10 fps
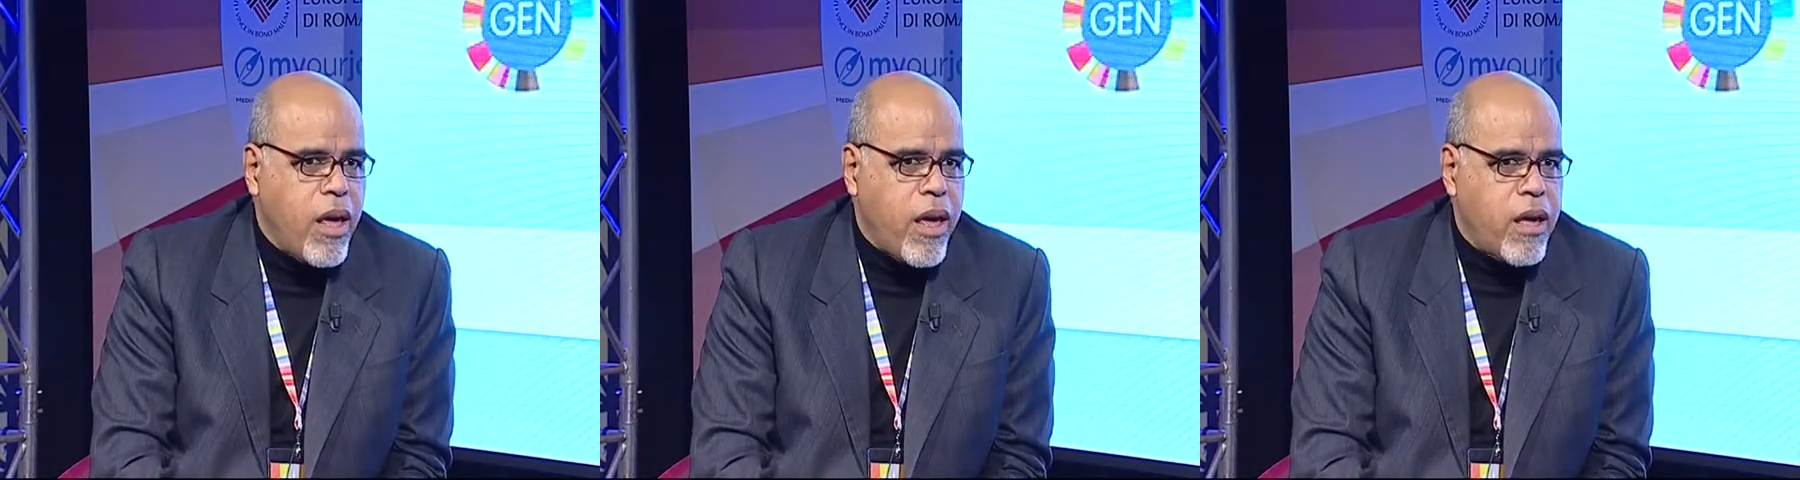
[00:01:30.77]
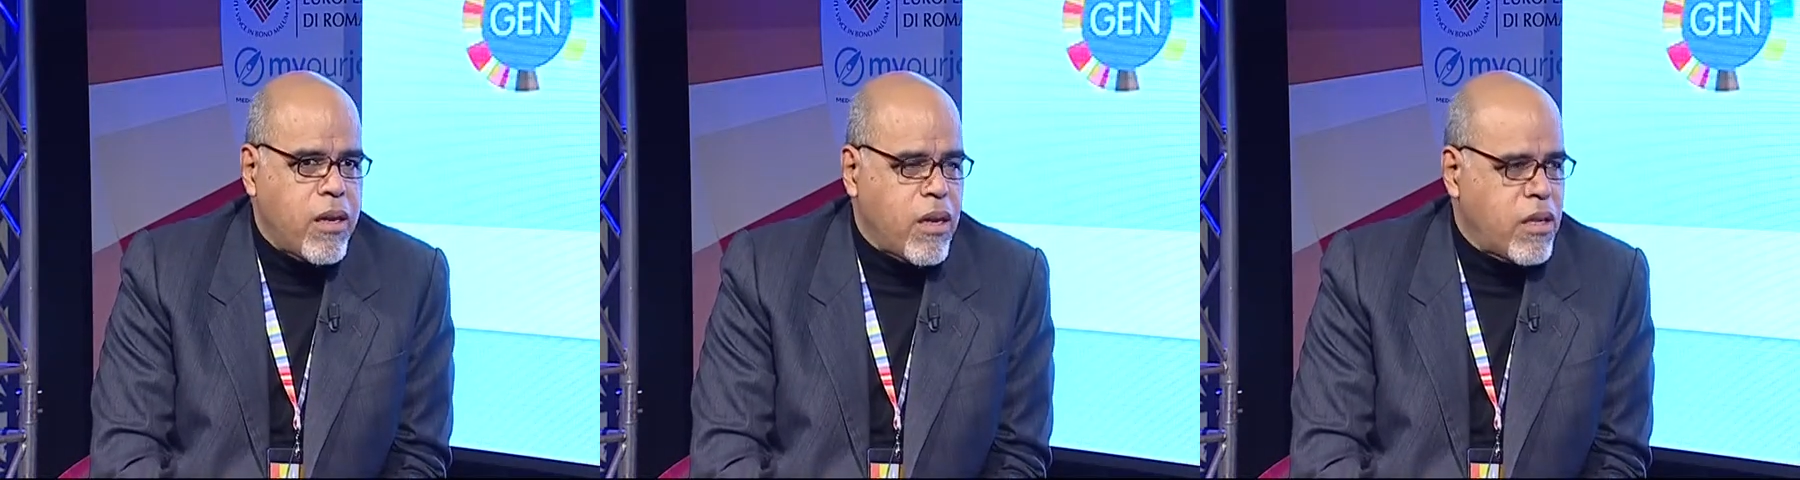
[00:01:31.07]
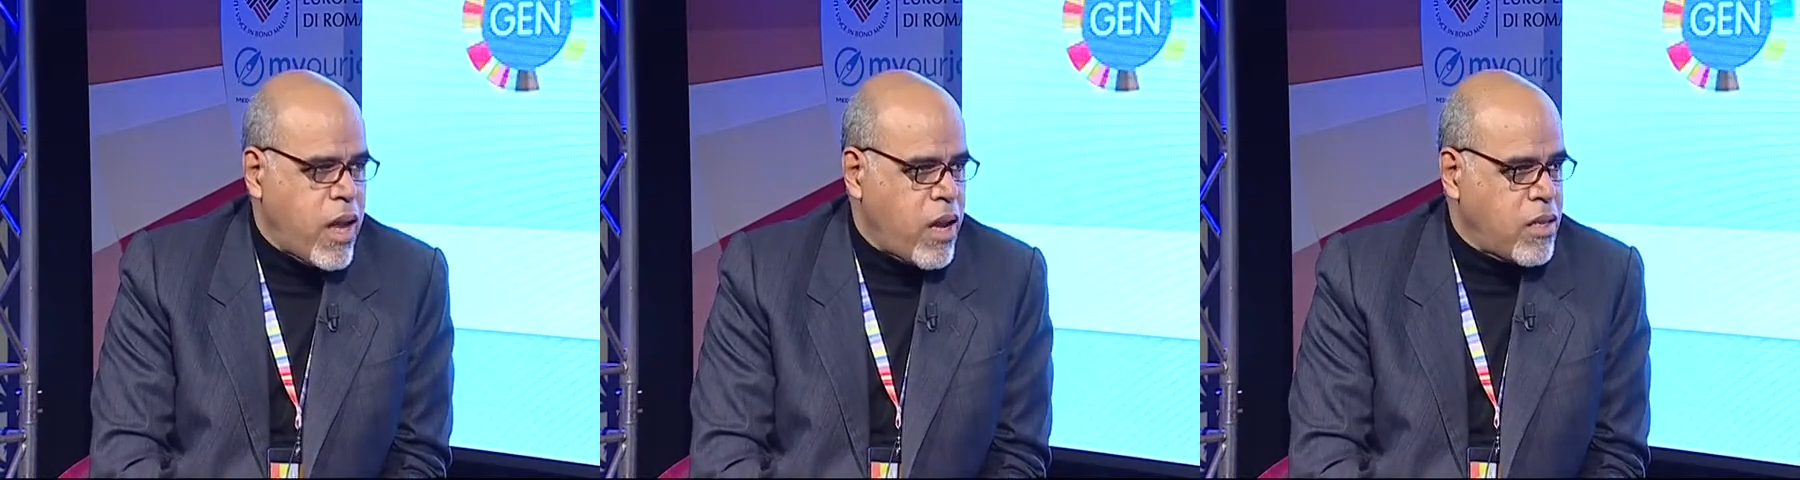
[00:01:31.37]
And
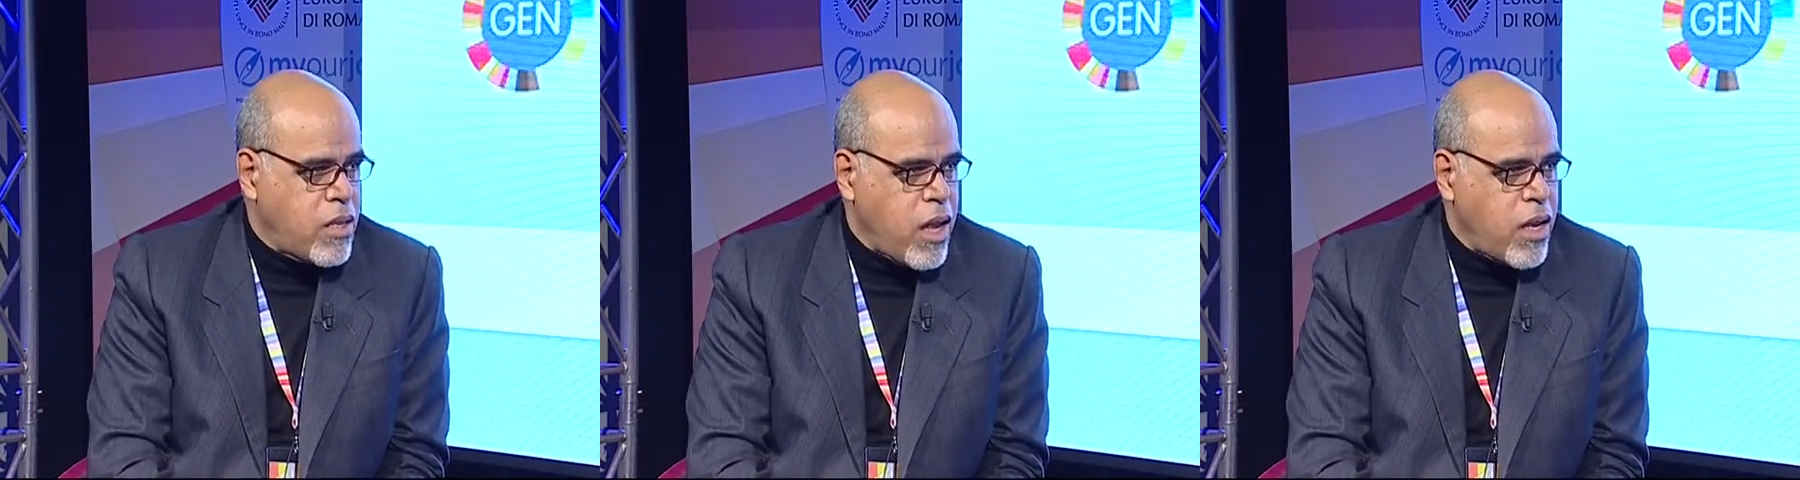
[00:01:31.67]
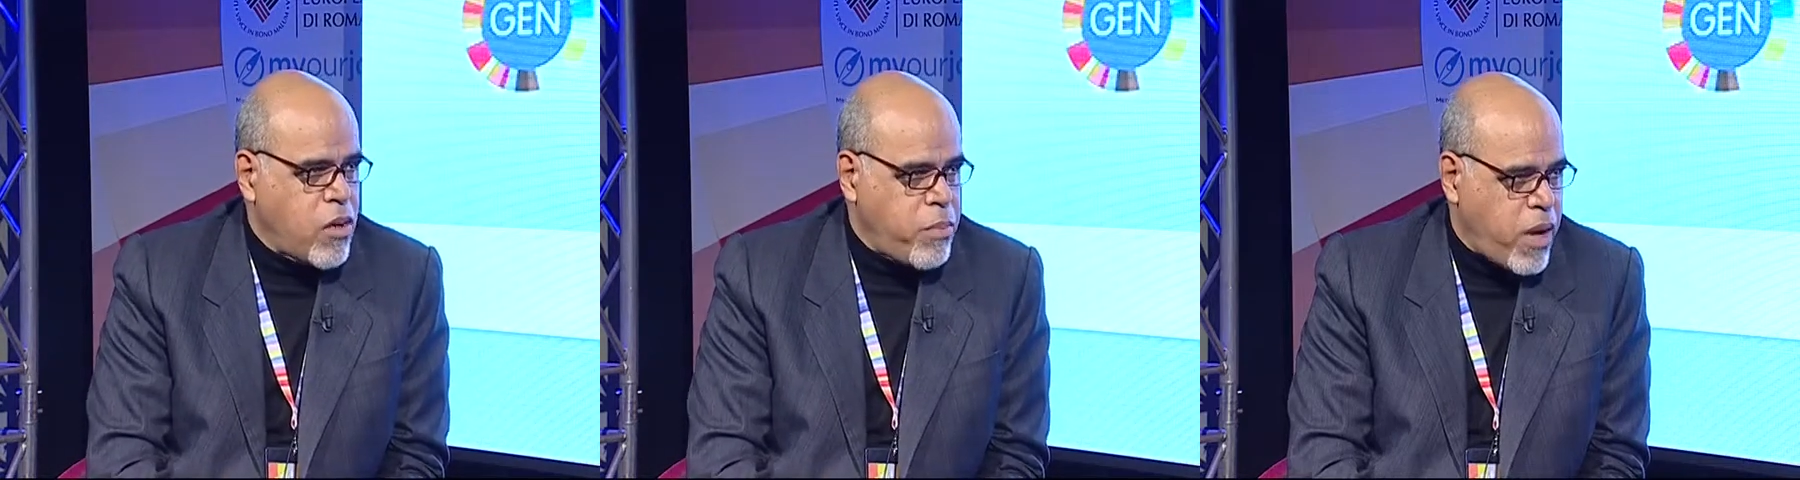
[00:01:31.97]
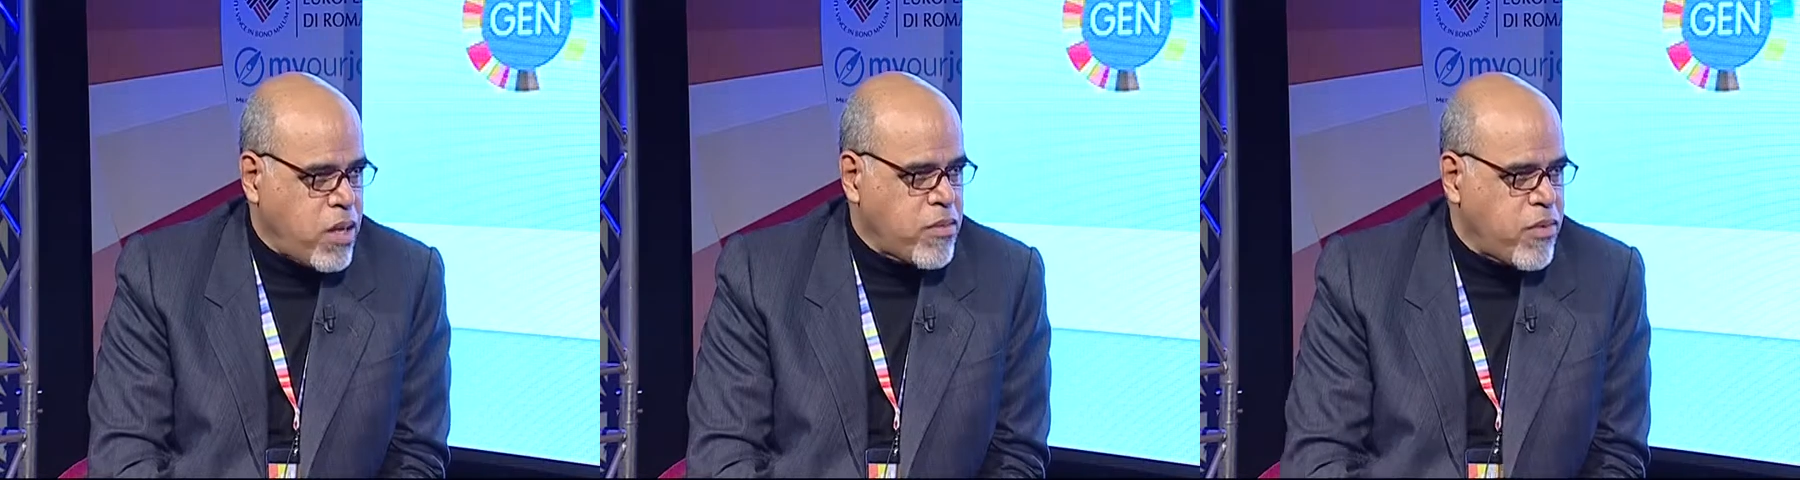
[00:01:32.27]
Daniel
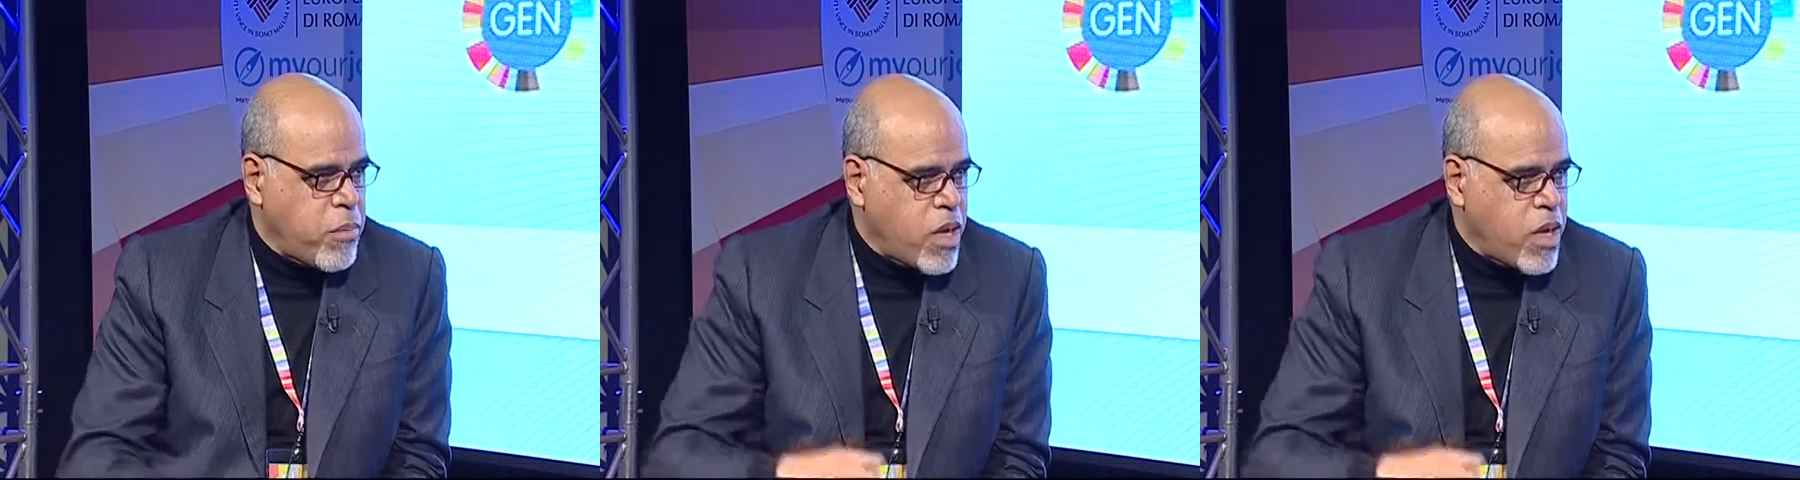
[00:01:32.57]
Pest from